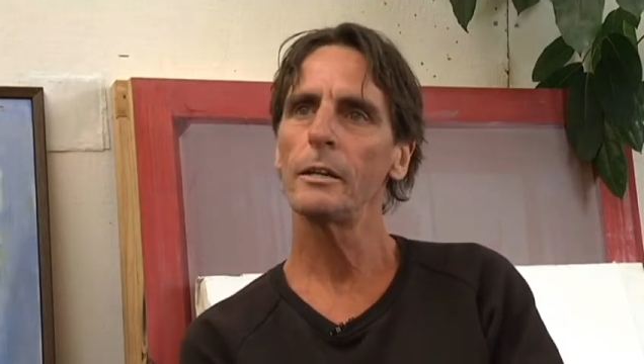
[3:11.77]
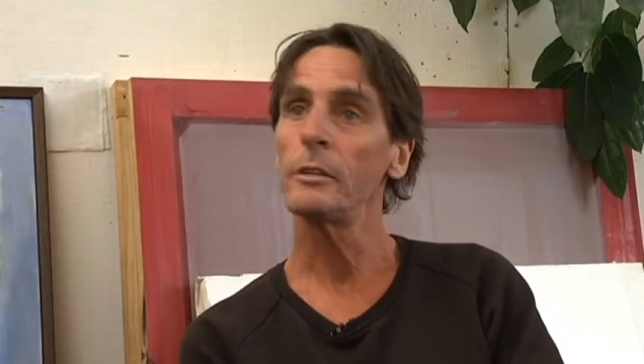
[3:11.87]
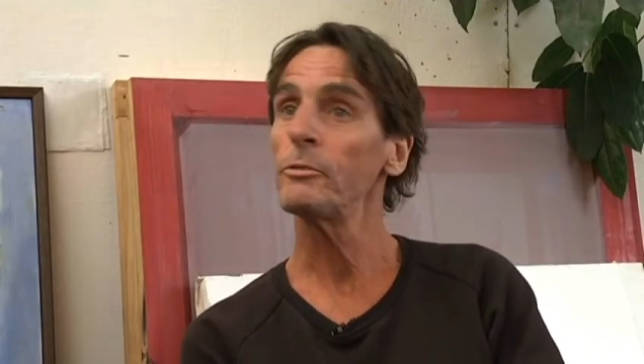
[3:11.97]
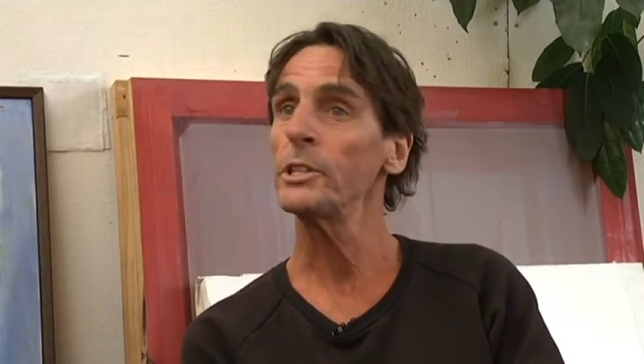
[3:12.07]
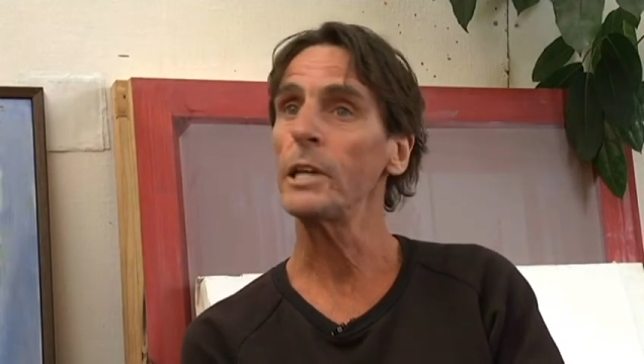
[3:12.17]

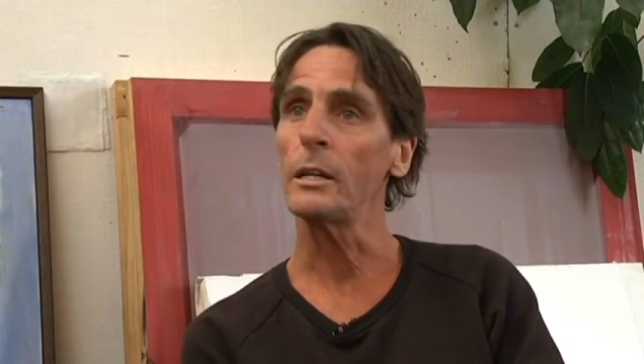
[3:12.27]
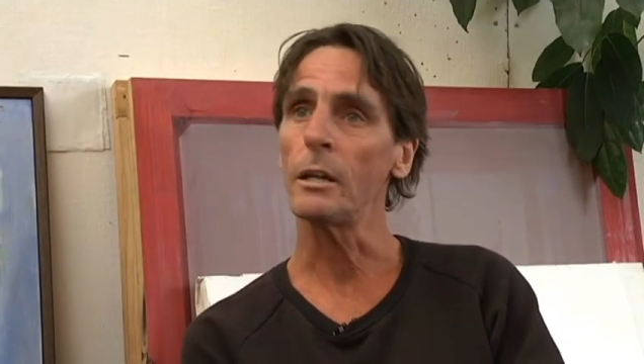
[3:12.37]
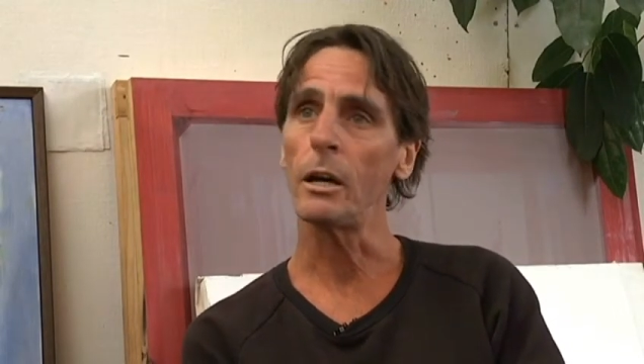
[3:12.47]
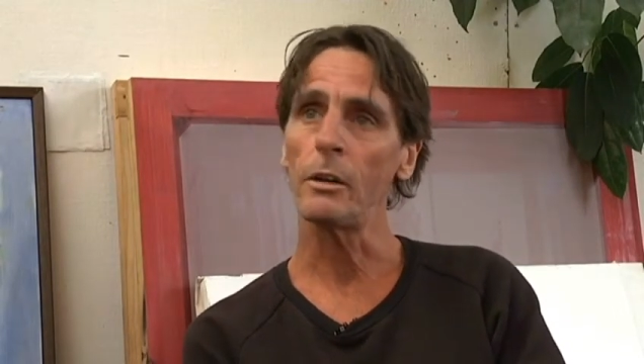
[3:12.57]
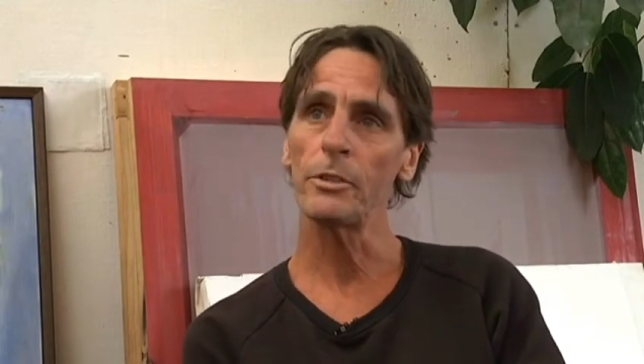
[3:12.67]
everyday
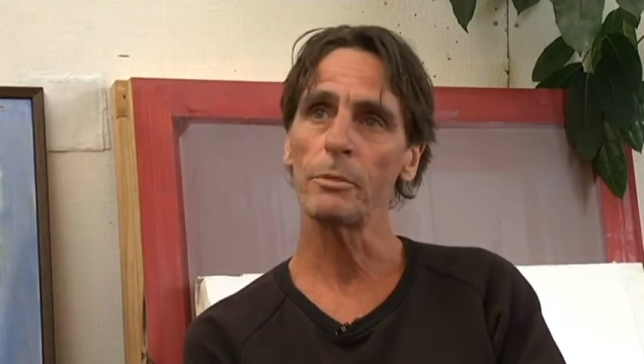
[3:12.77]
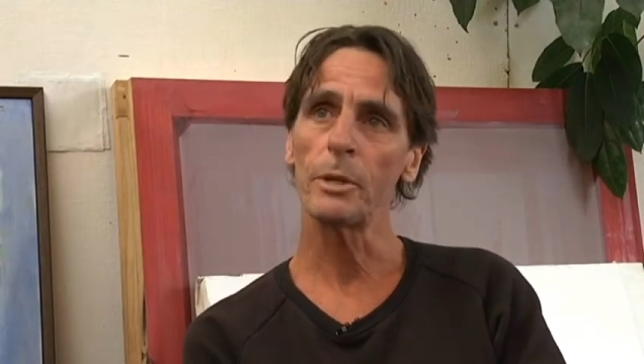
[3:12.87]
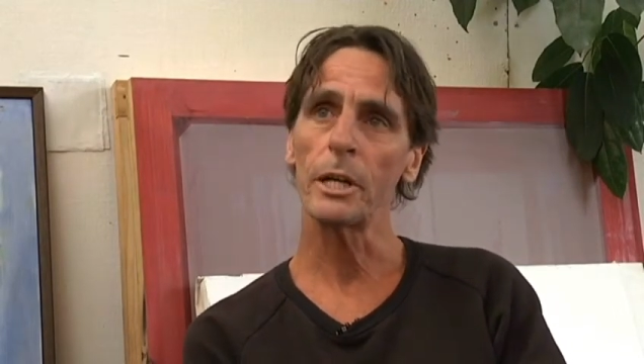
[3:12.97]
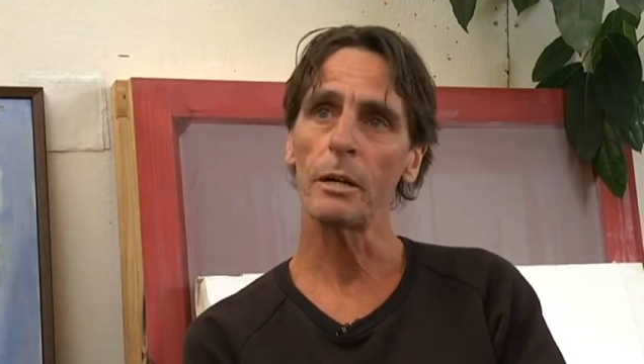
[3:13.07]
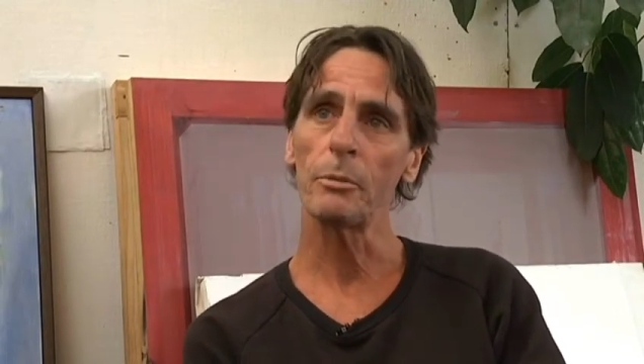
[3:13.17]
lives and
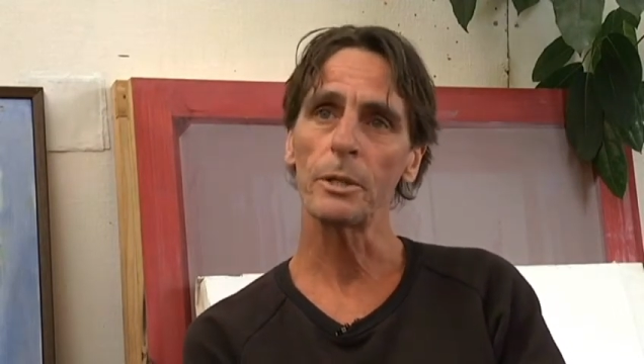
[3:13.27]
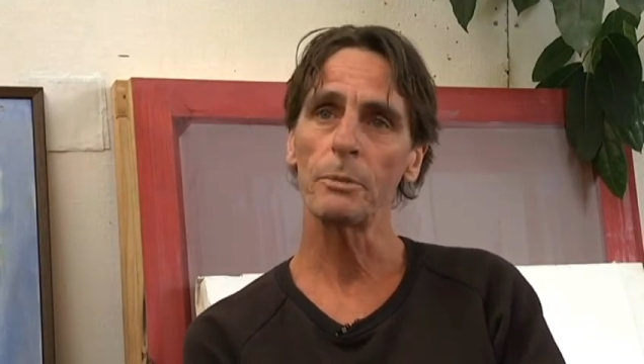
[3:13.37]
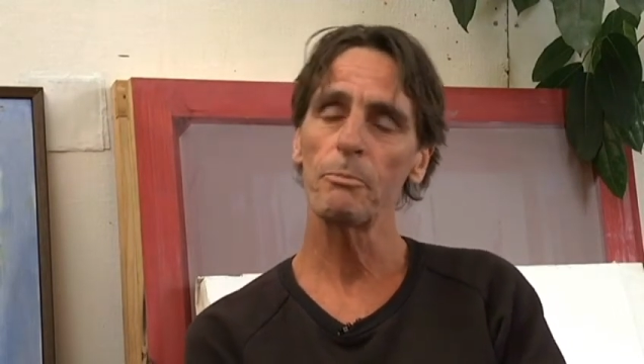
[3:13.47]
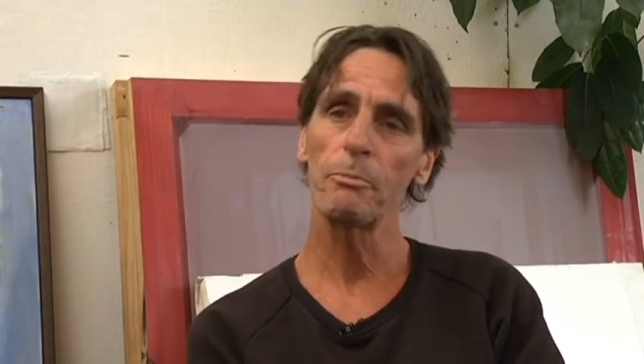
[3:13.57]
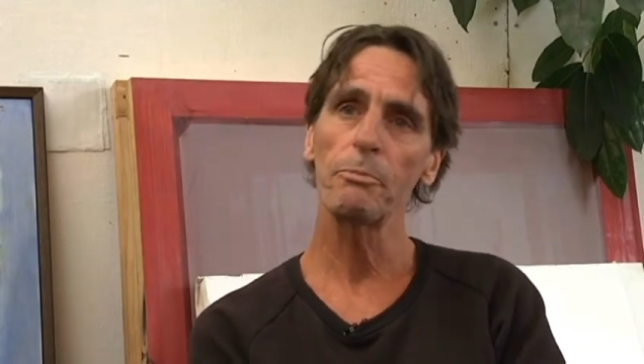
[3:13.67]
being able
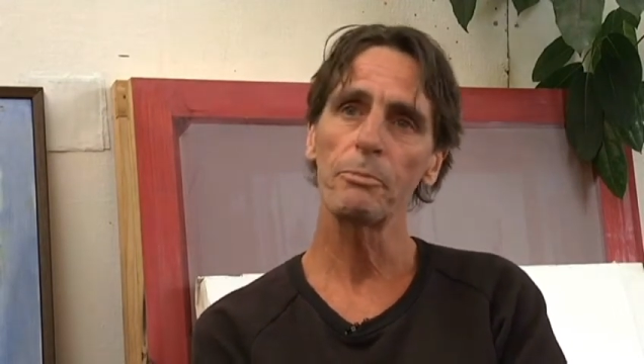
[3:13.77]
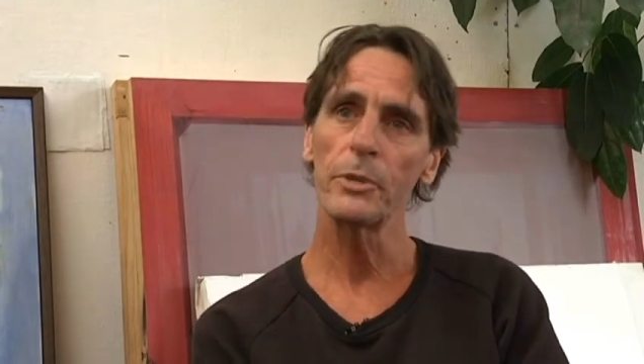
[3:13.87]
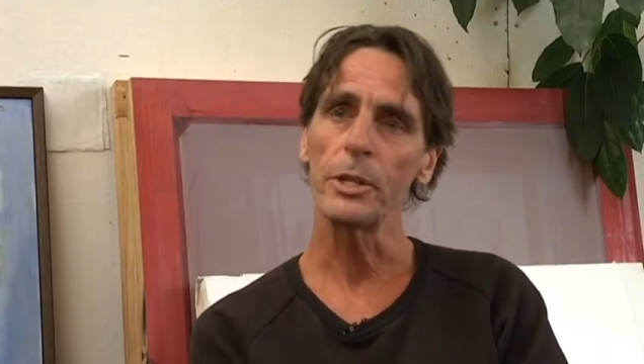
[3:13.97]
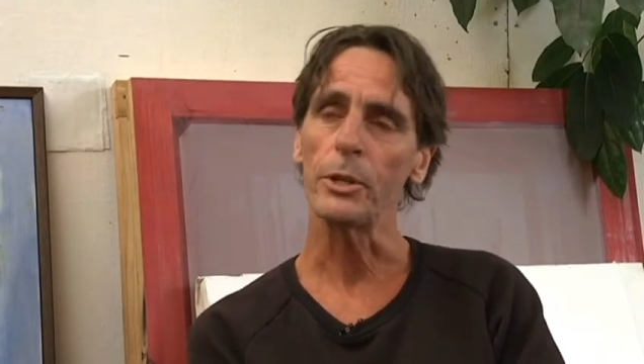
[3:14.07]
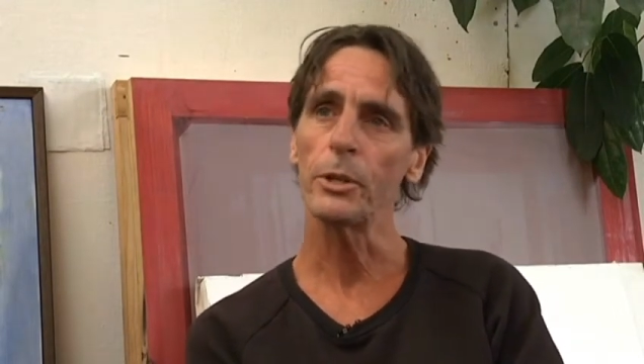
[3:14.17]
to,
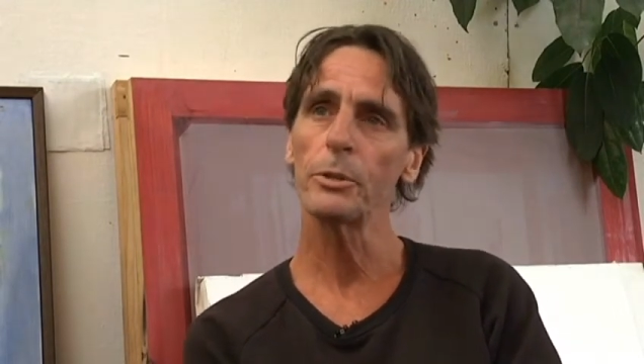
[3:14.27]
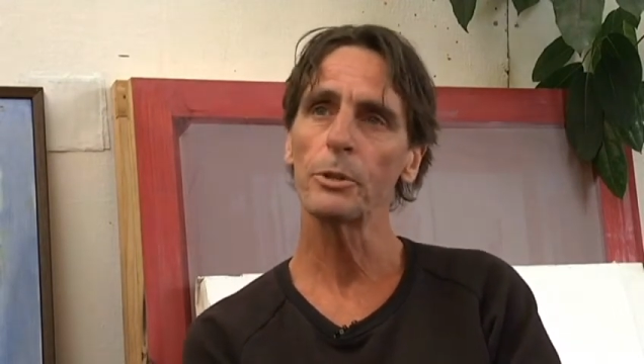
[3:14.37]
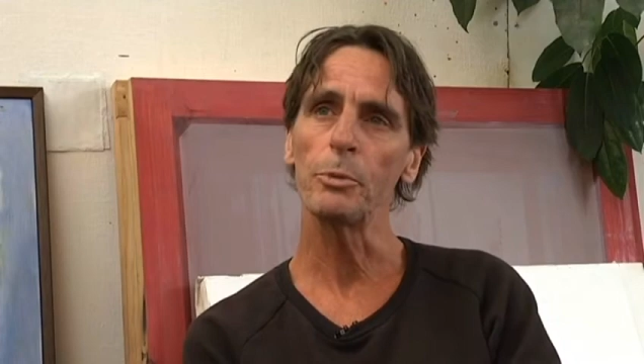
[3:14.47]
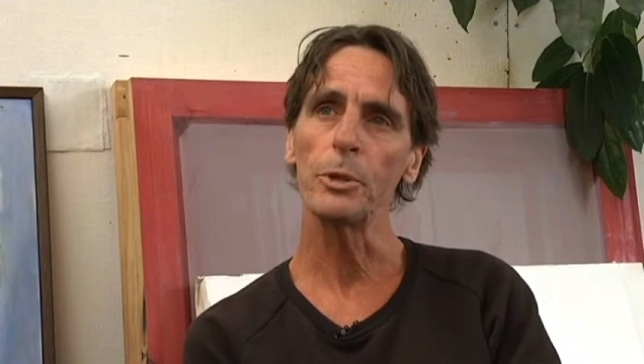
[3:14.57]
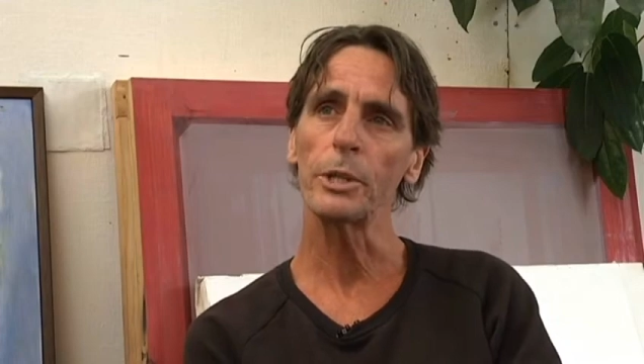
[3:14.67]
you know,
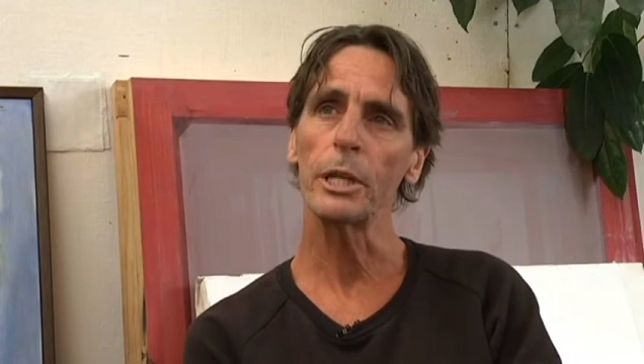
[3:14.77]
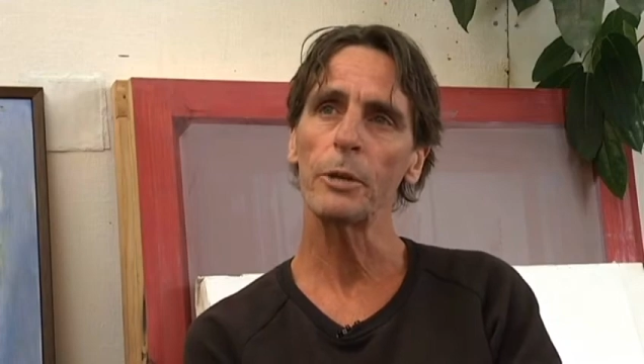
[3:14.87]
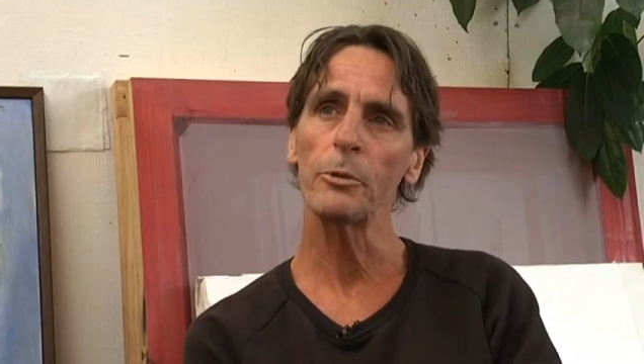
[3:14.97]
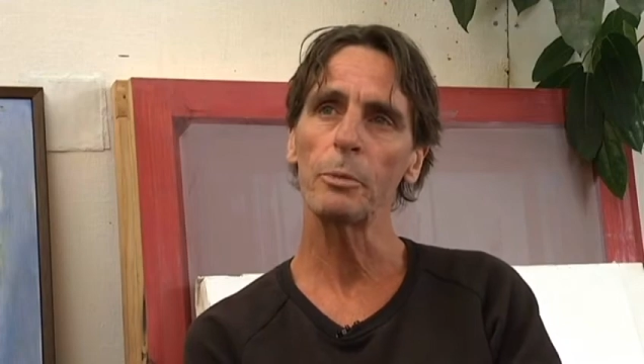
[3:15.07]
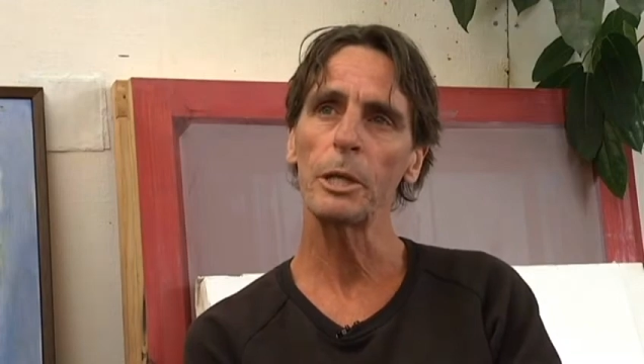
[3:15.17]

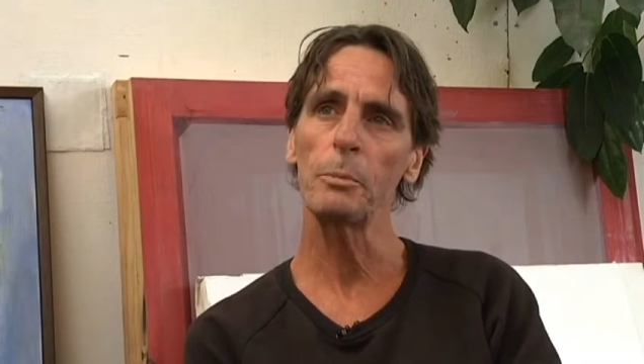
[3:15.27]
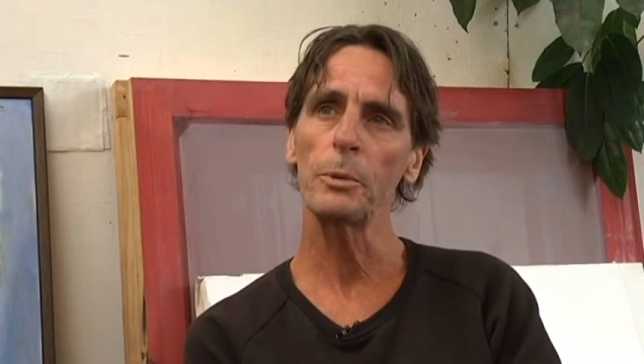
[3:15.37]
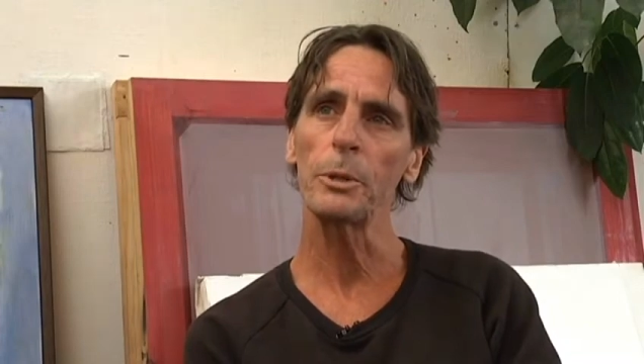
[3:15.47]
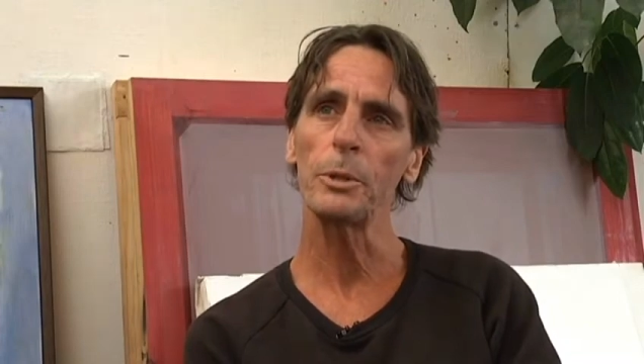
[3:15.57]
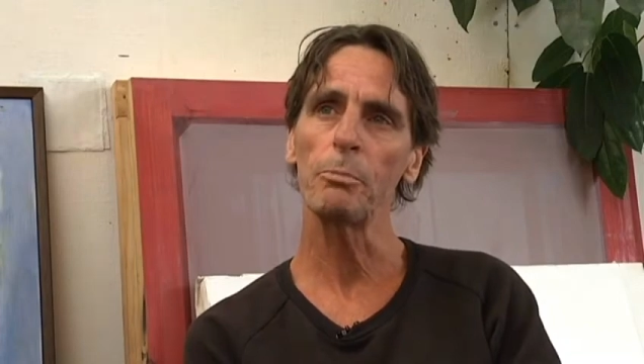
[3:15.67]
communicate with
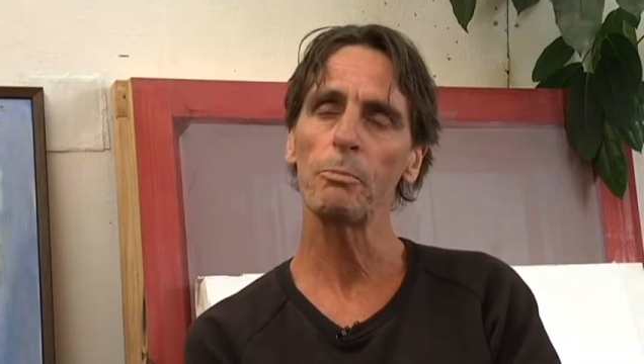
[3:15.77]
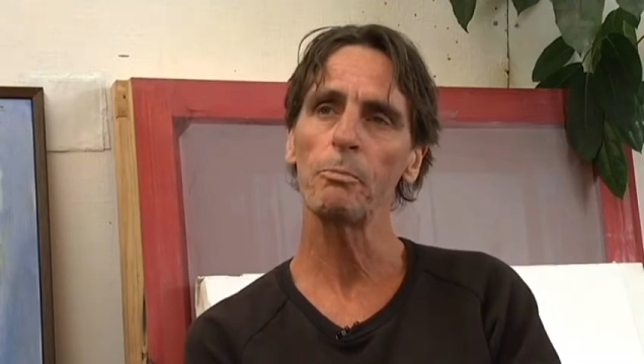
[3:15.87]
people and